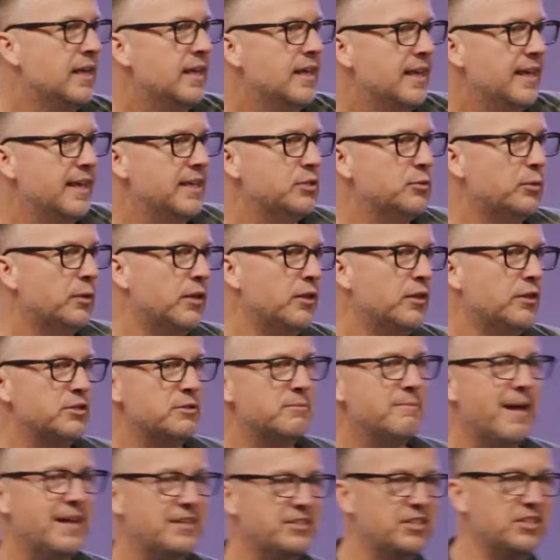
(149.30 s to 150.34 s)
It's one of those
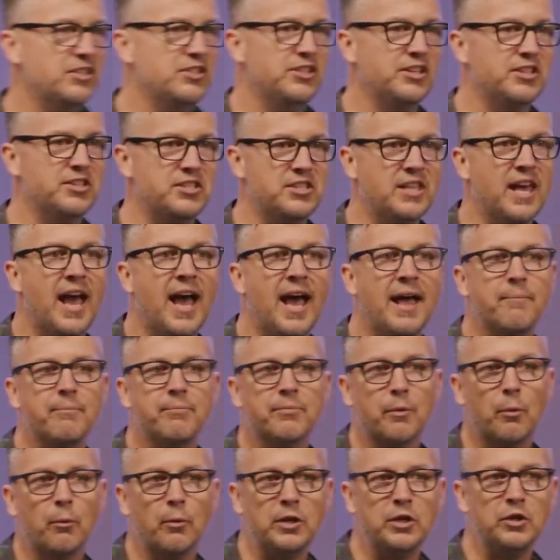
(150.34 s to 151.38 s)
messages
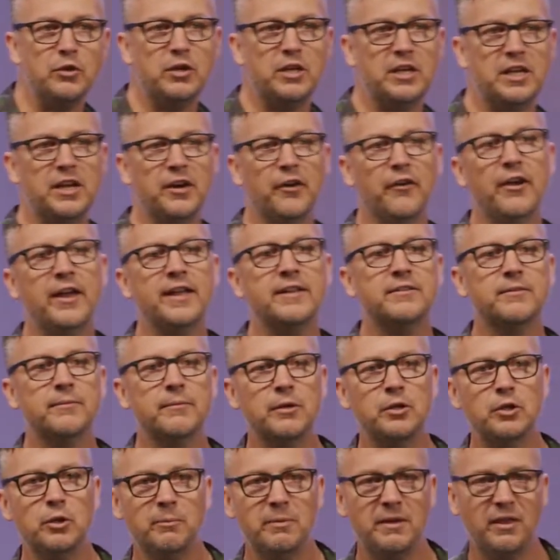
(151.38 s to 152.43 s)
that when you hear it,
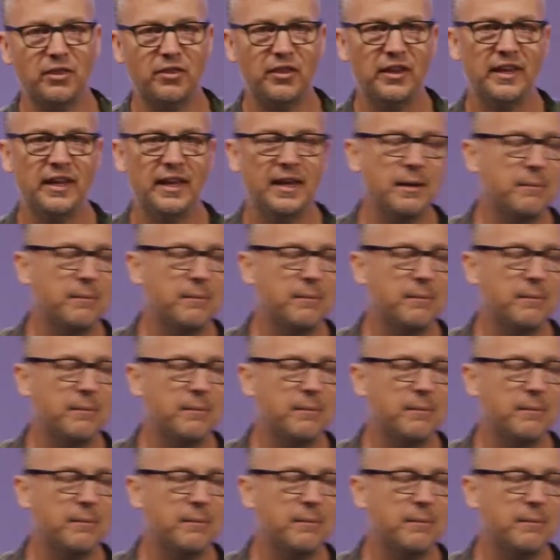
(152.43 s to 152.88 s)
you'll be thinking